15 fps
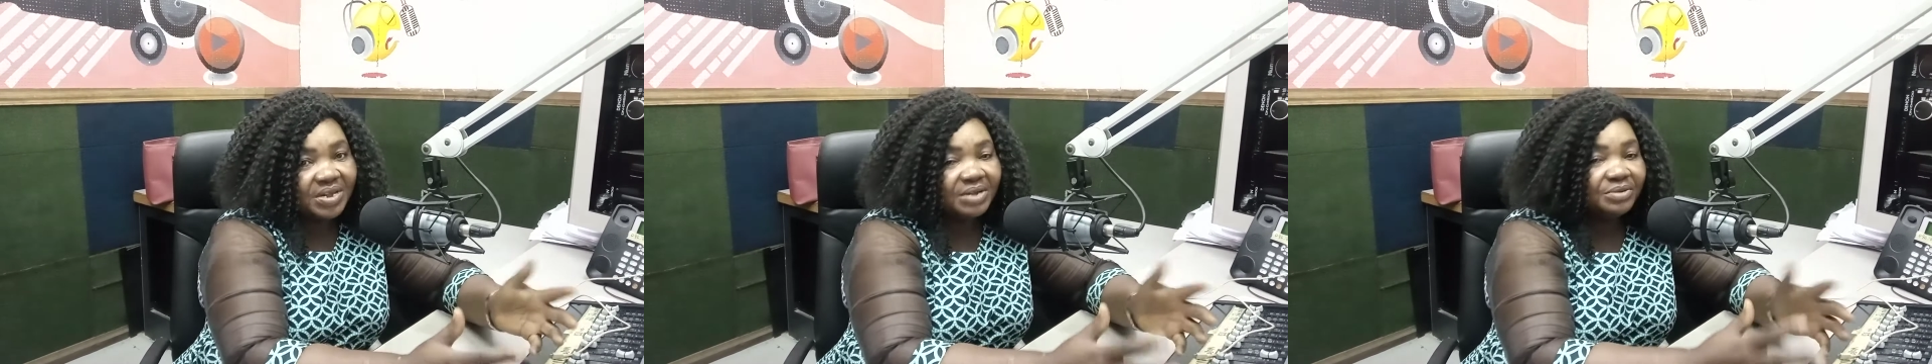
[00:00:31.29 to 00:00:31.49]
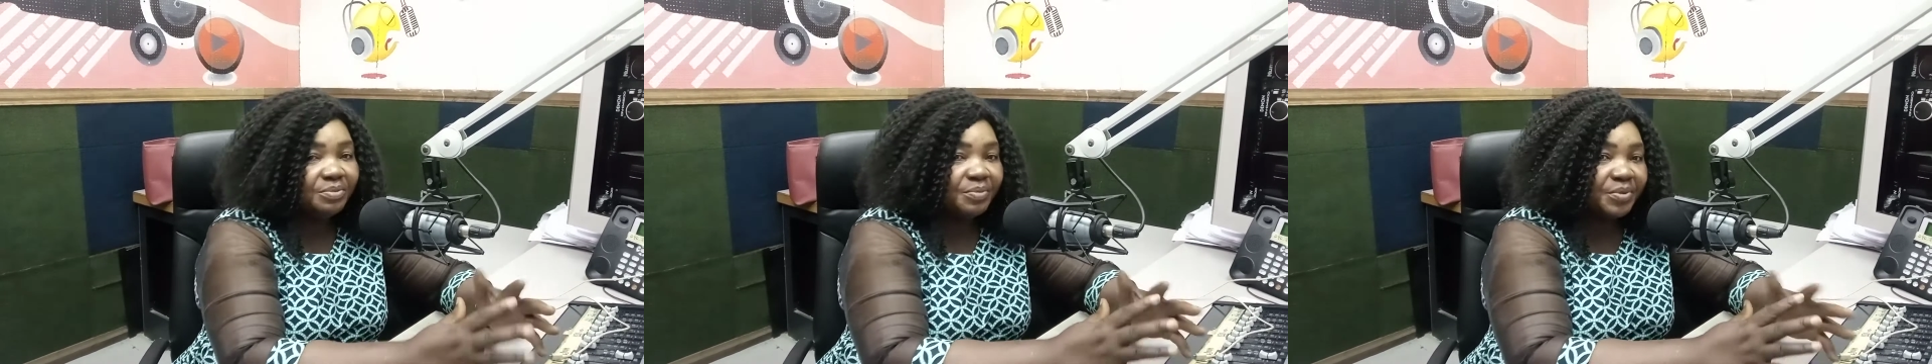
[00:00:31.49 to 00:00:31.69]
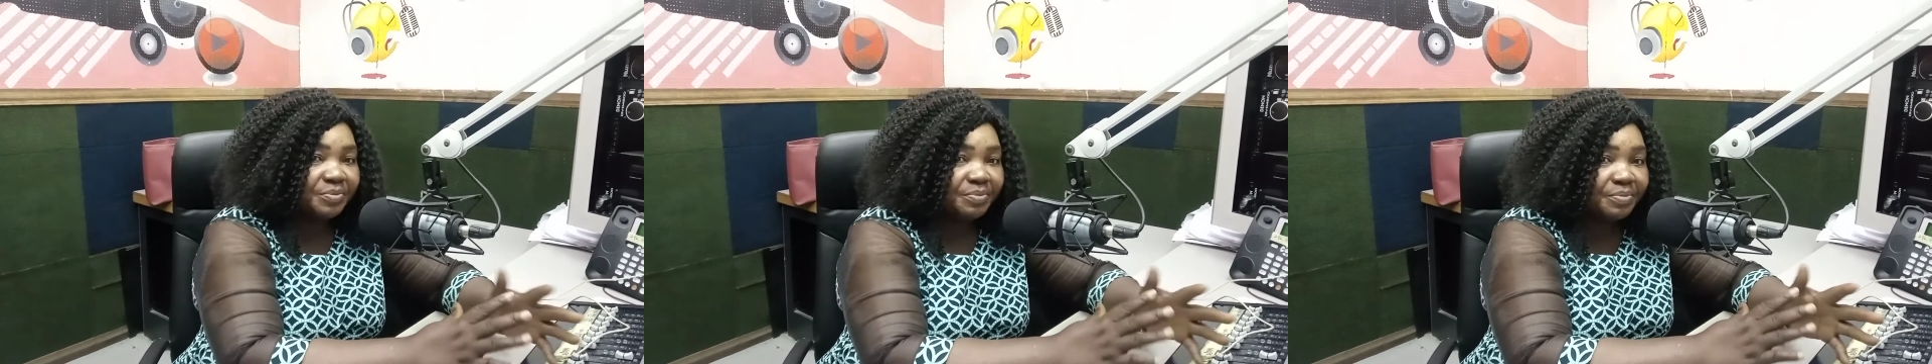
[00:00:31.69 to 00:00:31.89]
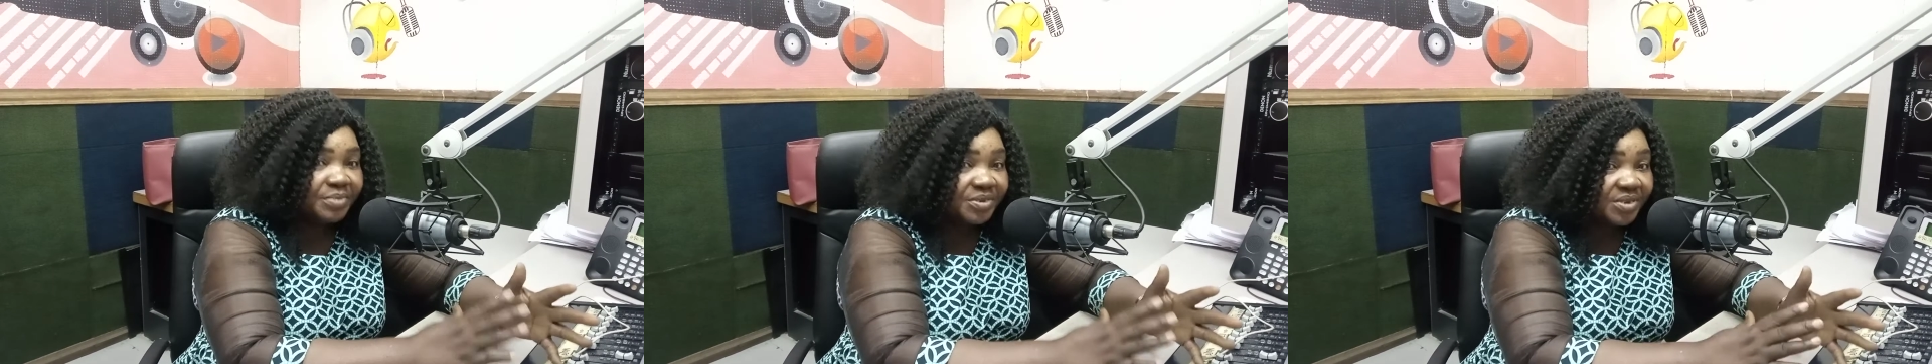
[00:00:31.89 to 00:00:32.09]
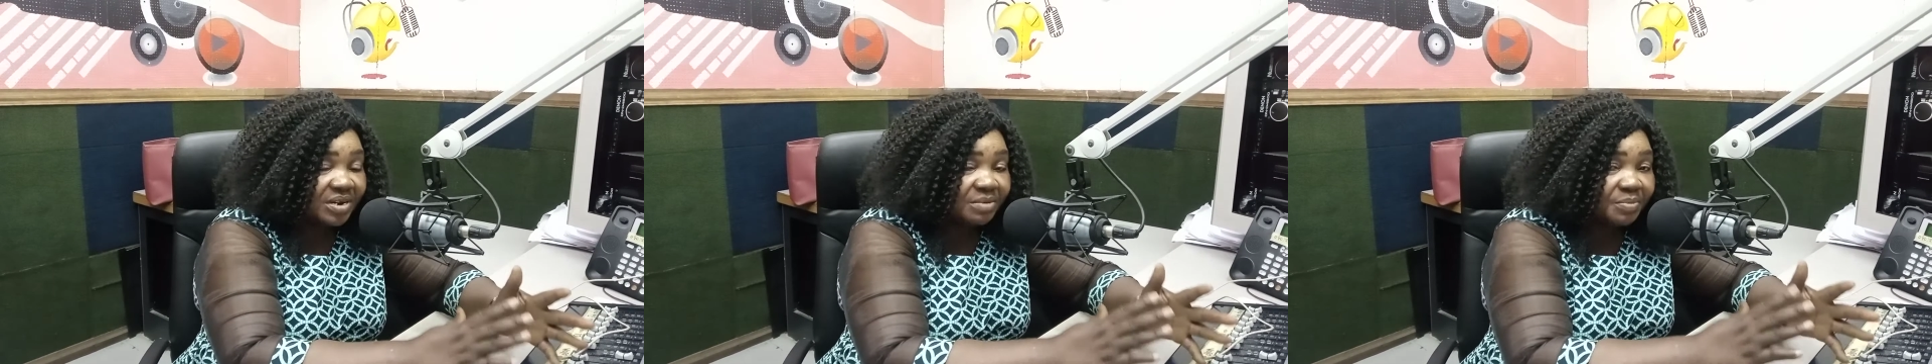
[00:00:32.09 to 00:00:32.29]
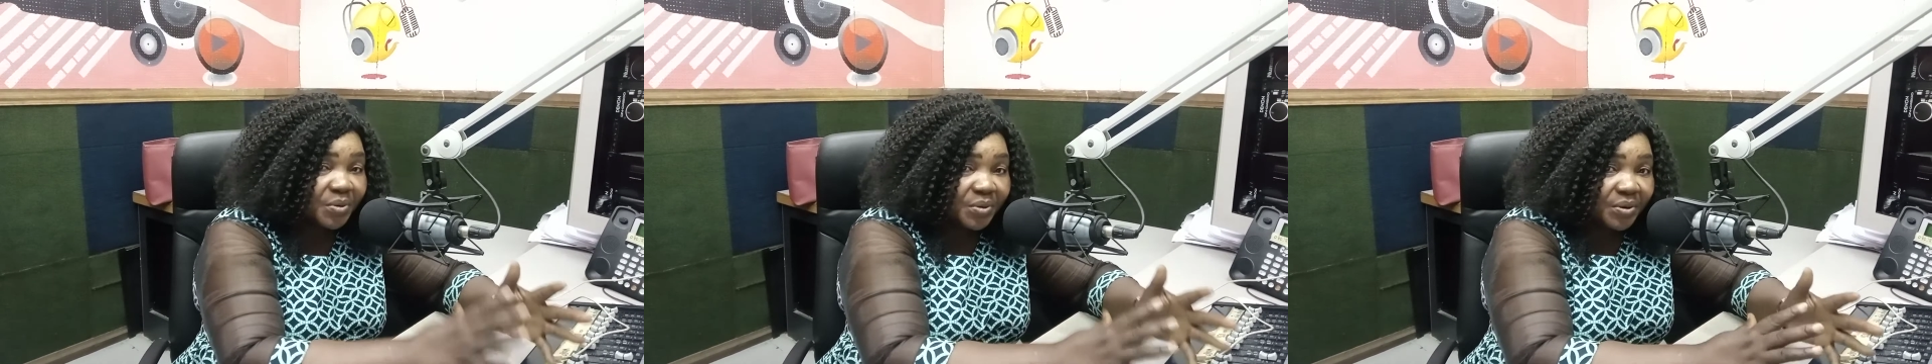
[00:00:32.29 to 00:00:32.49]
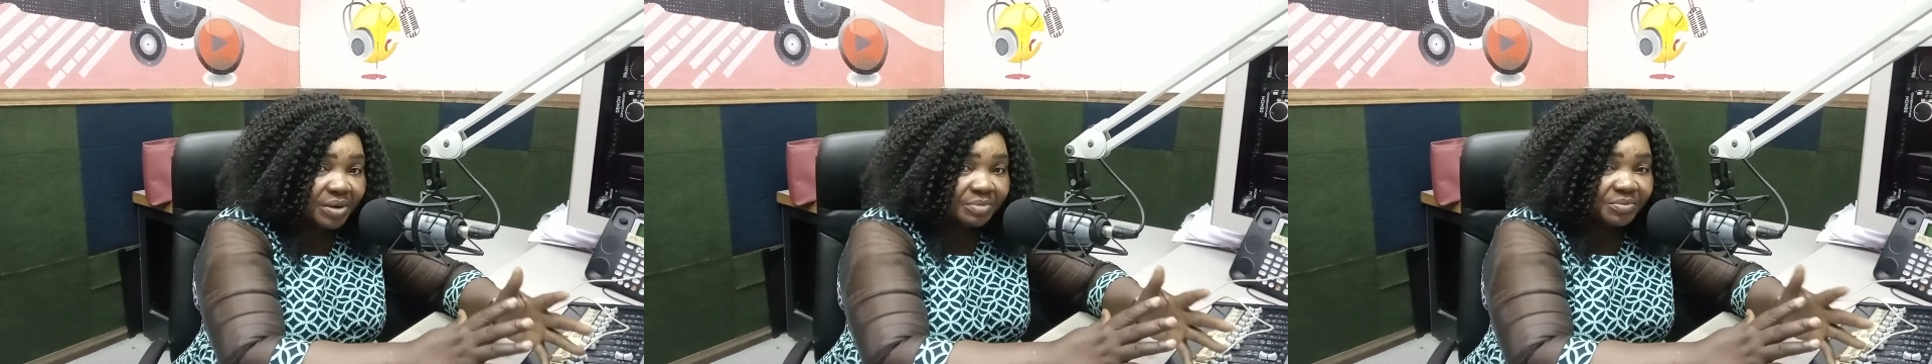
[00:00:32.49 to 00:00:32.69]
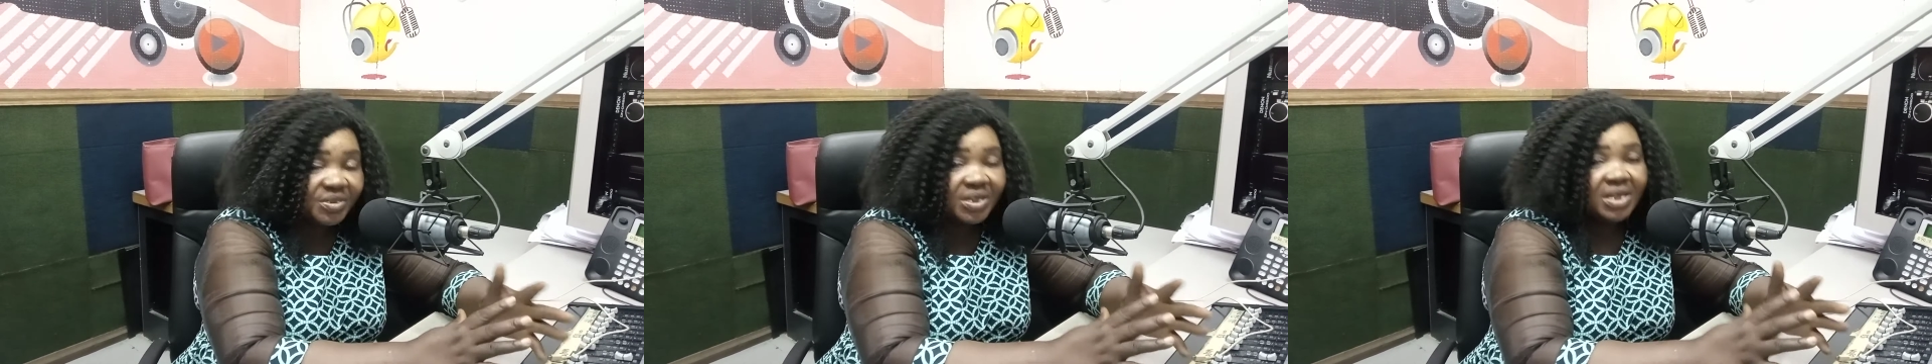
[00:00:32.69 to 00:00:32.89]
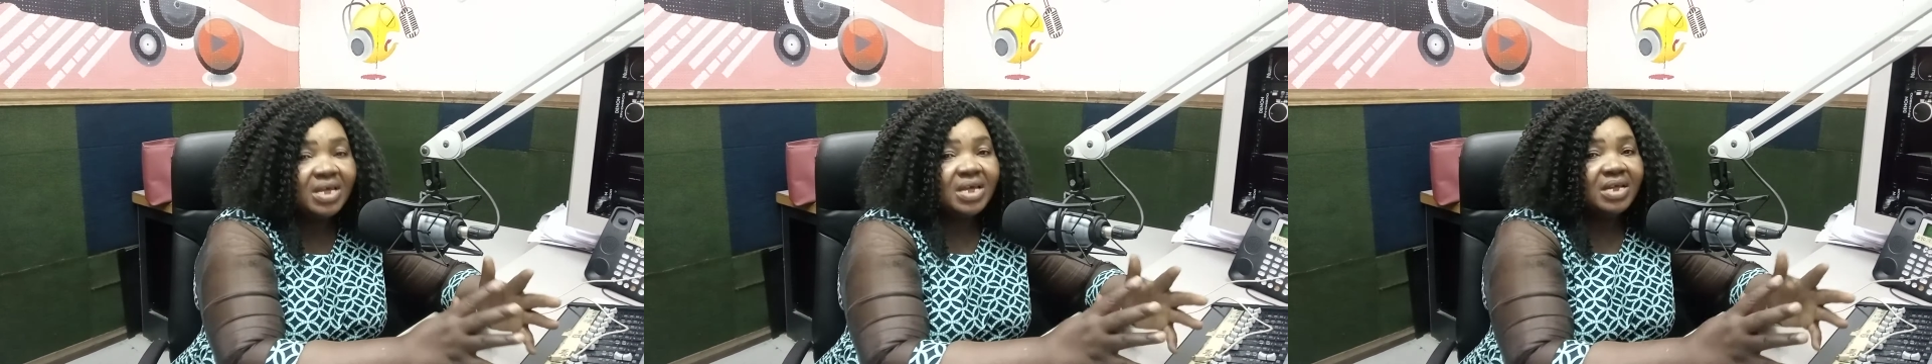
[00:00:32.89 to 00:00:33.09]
how to present programs